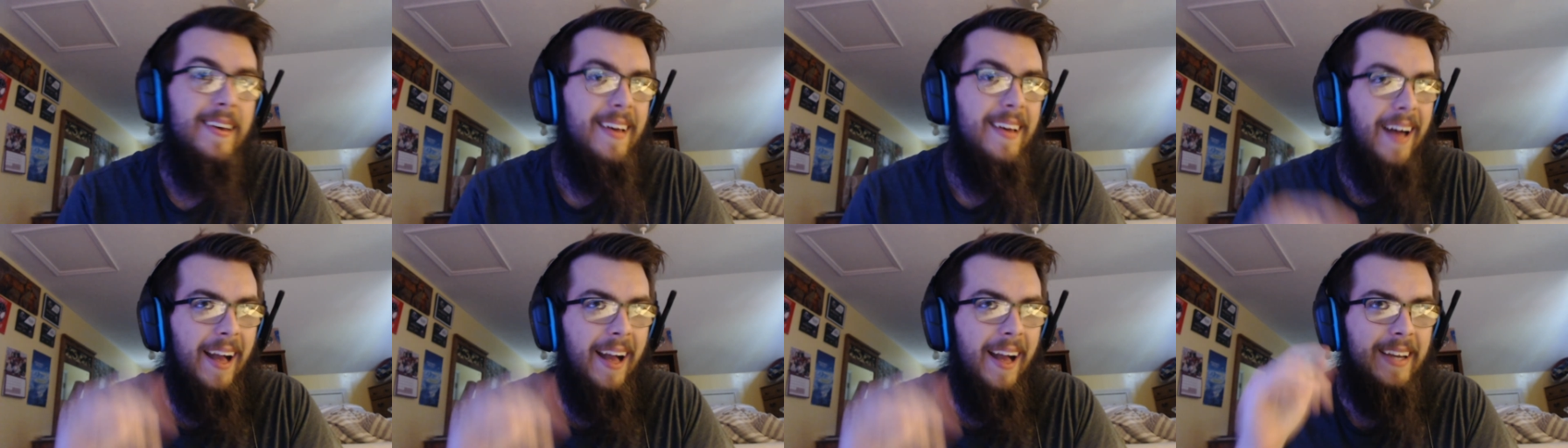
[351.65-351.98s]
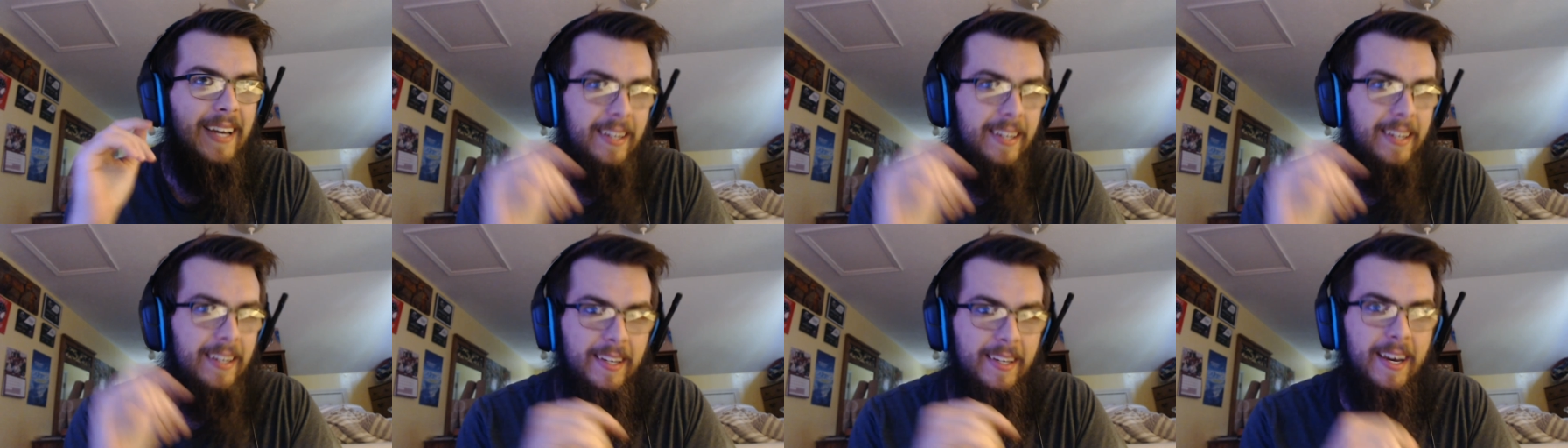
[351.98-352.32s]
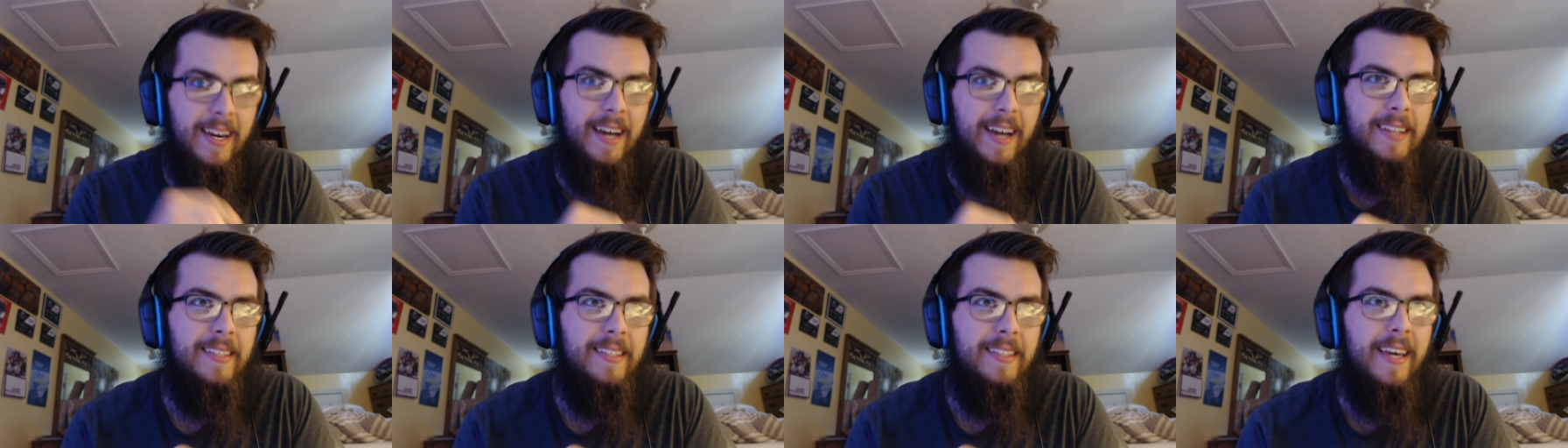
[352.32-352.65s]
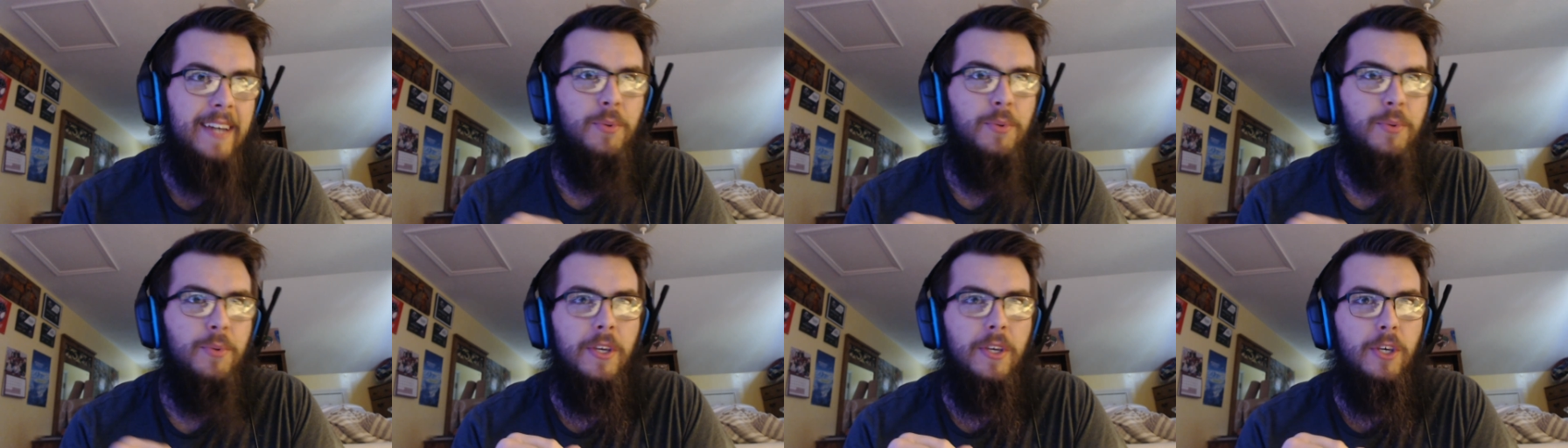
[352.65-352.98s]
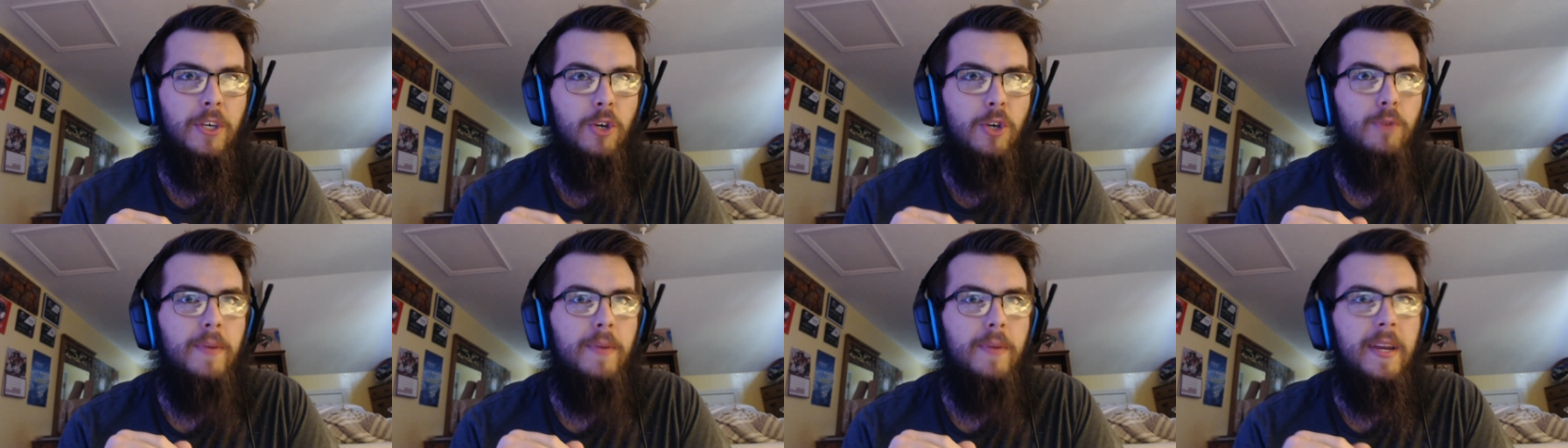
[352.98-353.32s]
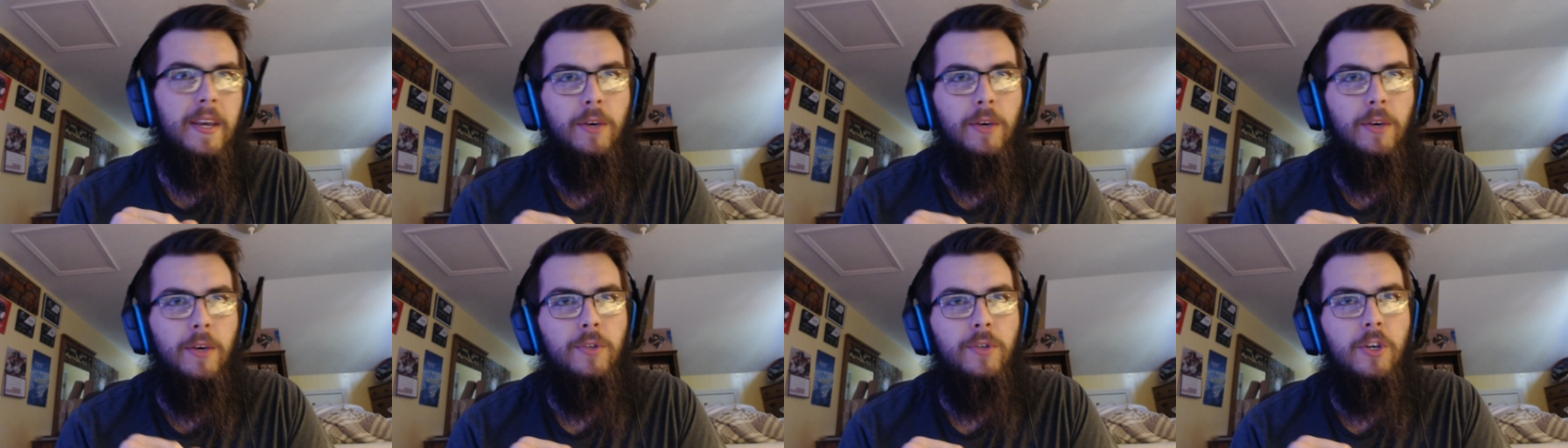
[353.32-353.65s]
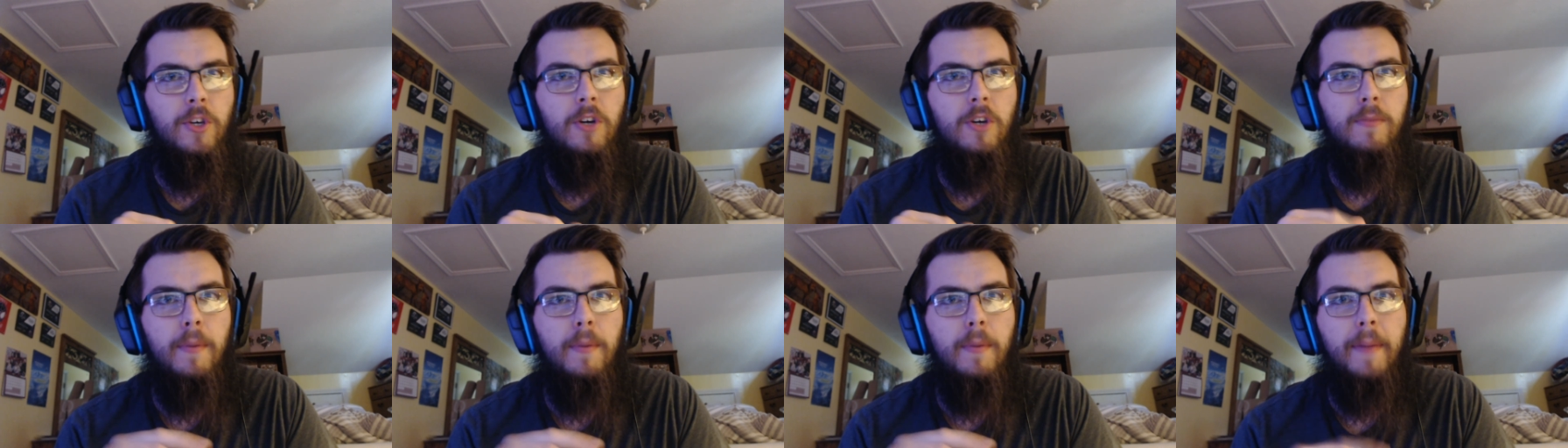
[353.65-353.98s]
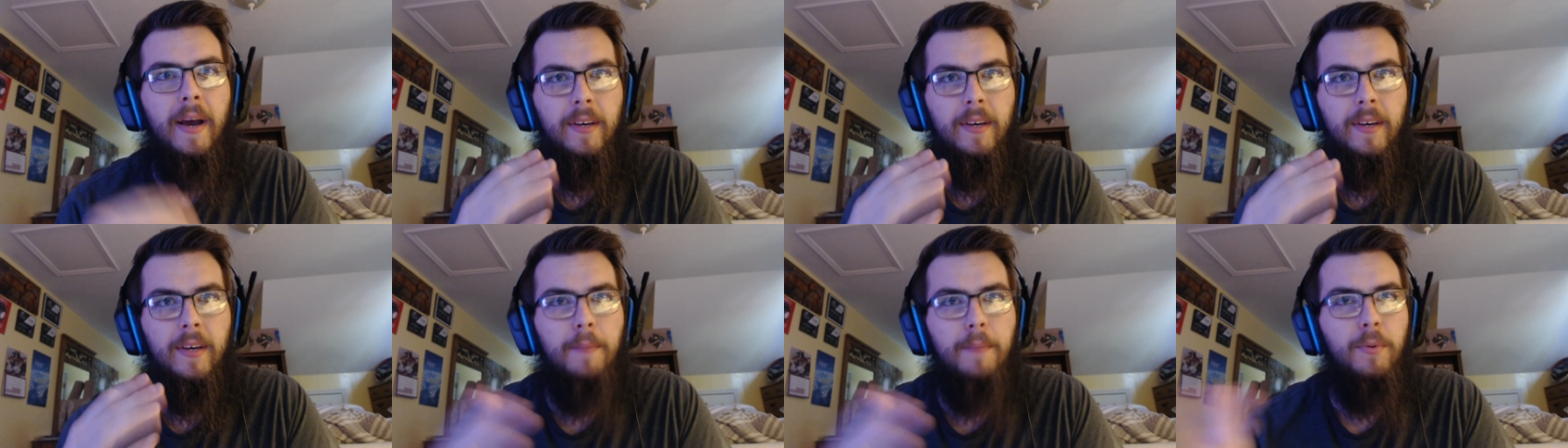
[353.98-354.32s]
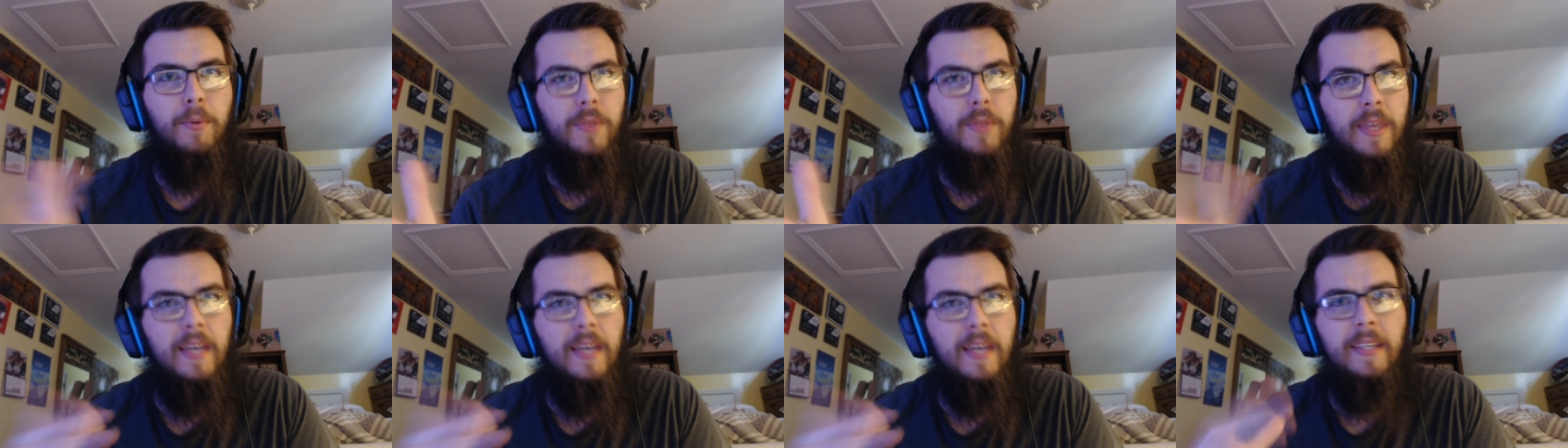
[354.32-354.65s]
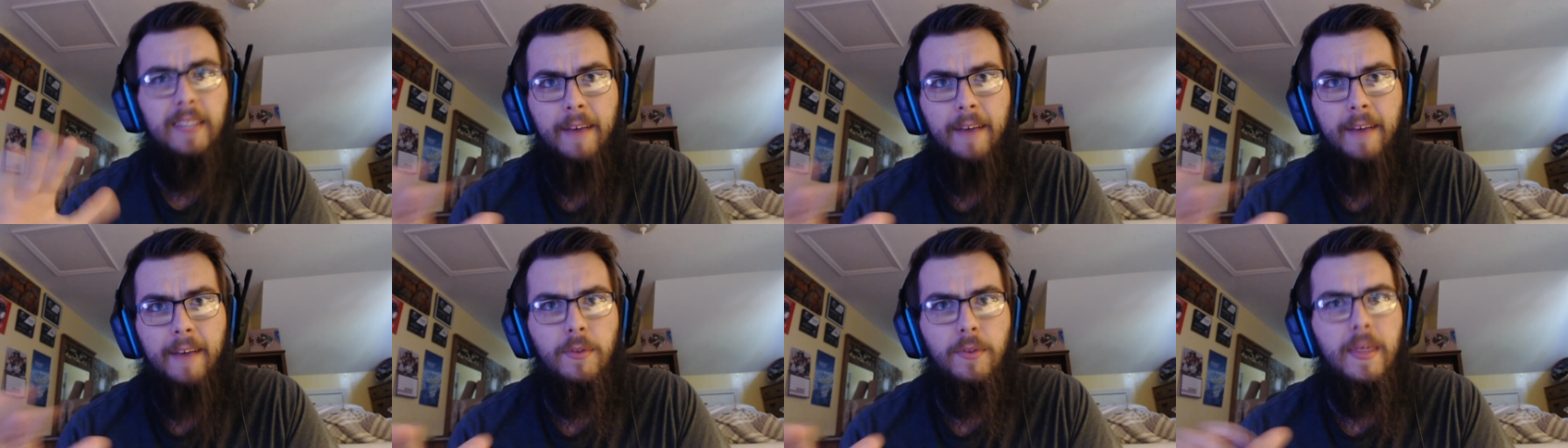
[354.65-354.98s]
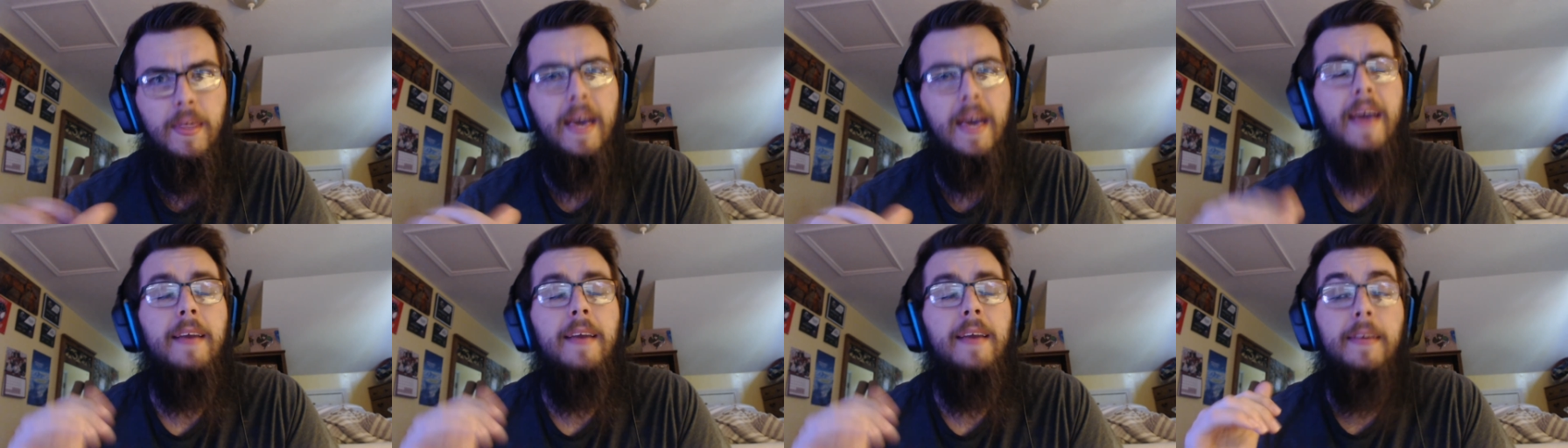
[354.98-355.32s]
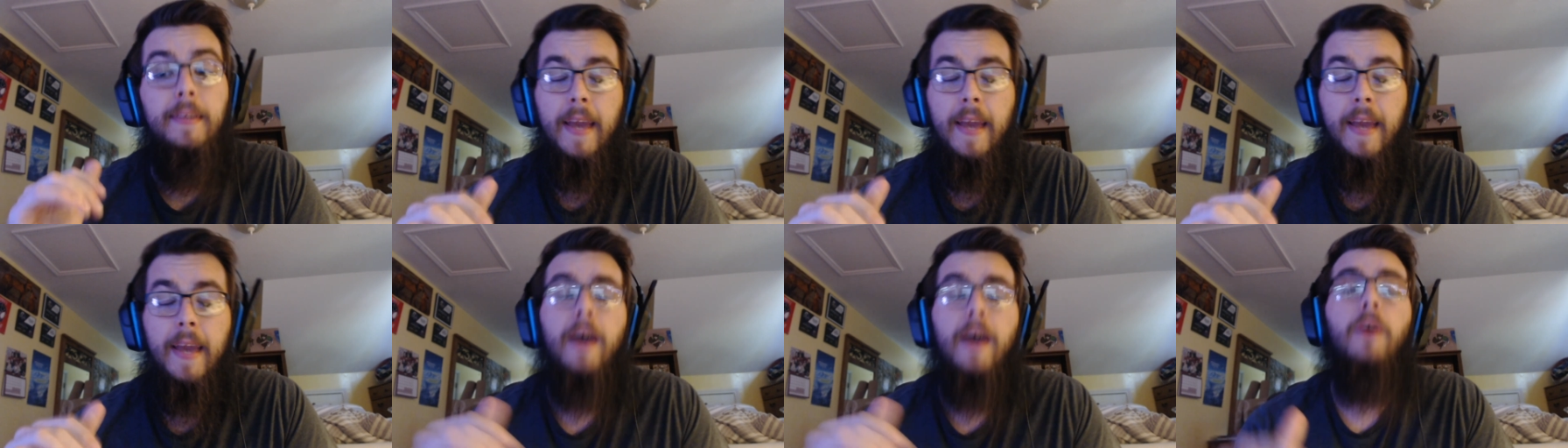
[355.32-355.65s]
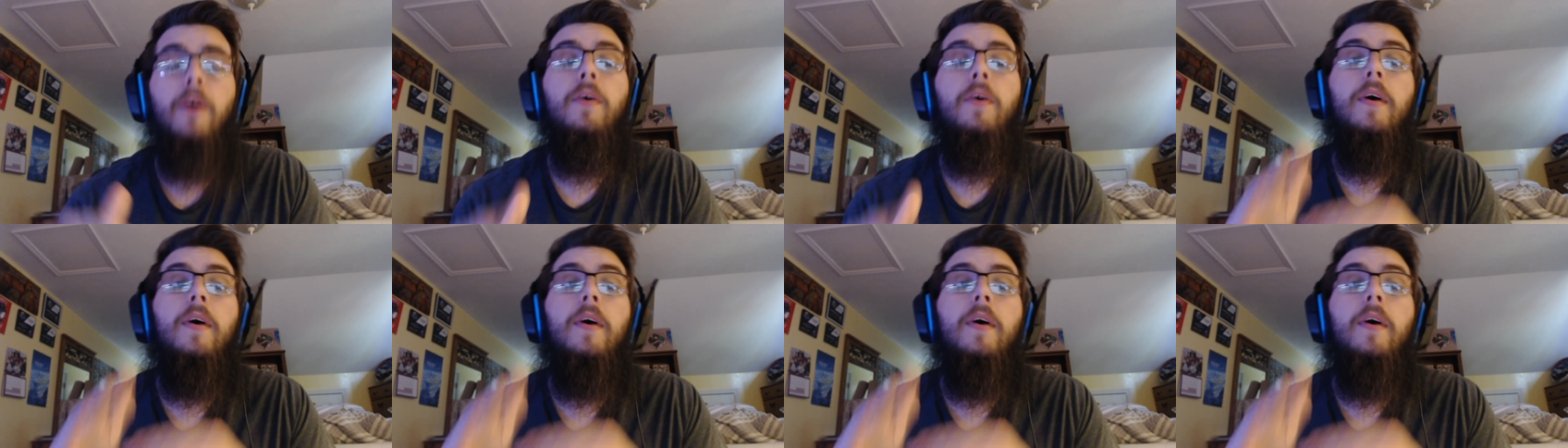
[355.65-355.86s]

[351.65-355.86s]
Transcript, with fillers: I got into contact with a human at YouTube about a couple things after that, and now